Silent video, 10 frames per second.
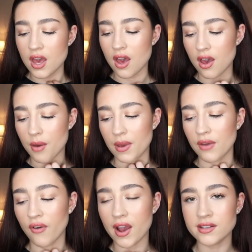
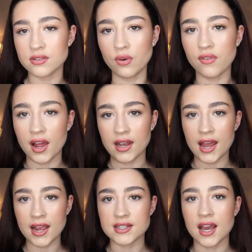If I sort of like
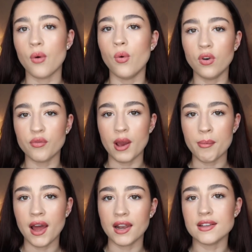laid out all of my
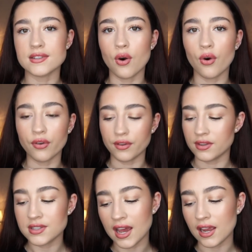palettes on
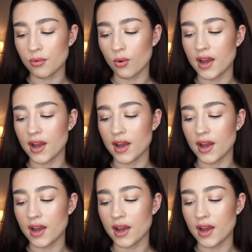the table,